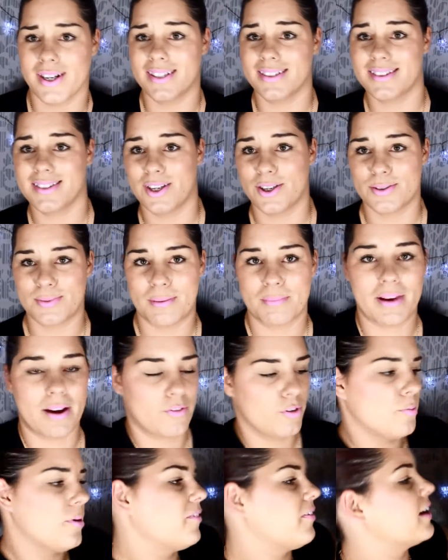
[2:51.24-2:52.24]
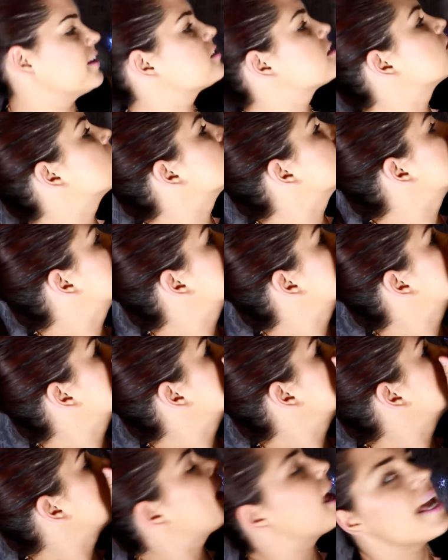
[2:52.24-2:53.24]
excuse me, I'm covering my face.
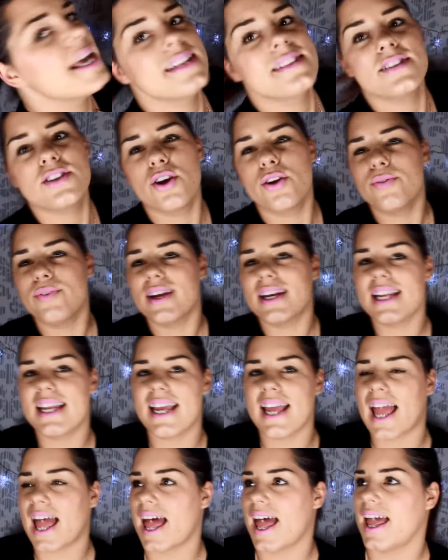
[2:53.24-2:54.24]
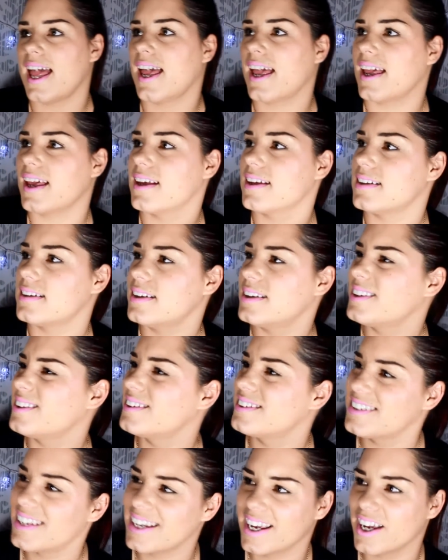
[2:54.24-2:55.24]
It's not really
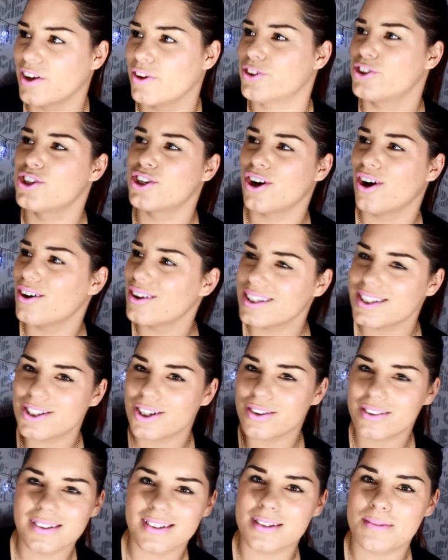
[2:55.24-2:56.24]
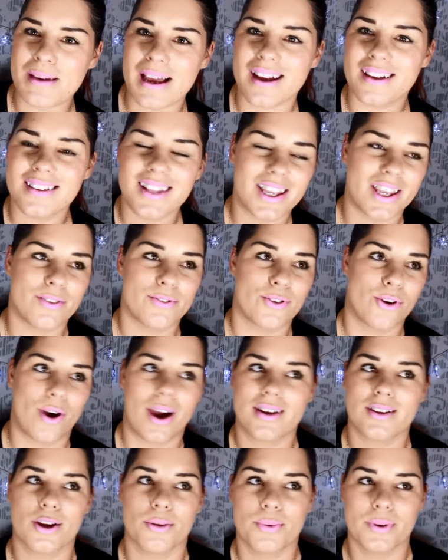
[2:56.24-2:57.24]
like a chocolate smell, like you've
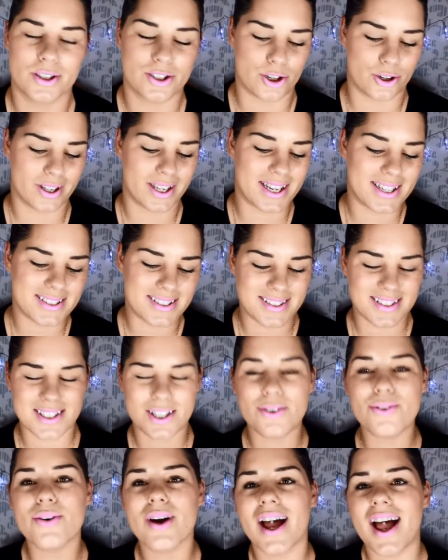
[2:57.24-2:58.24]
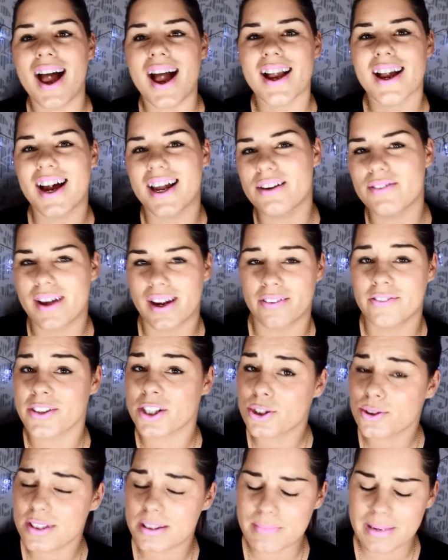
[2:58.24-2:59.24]
cracked open a chocolate. It's still kind of
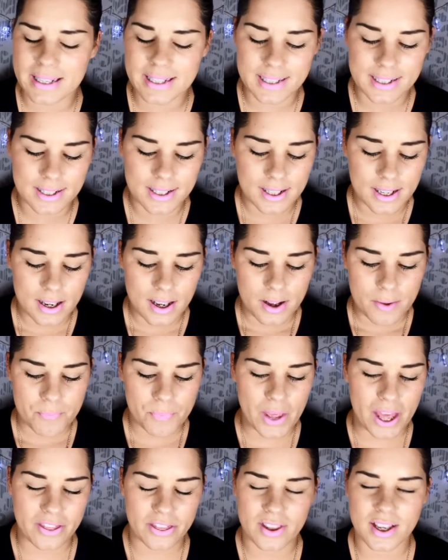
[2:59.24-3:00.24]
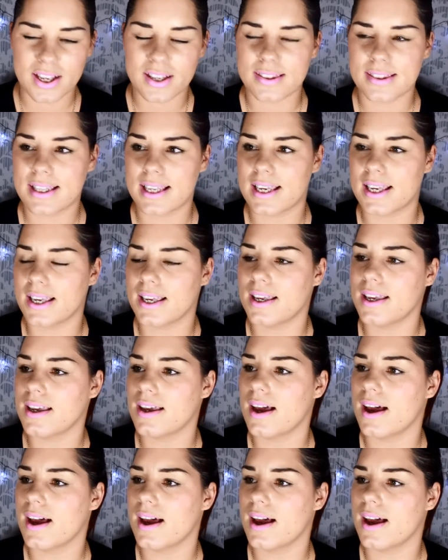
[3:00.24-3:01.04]
artificial smelling. I think the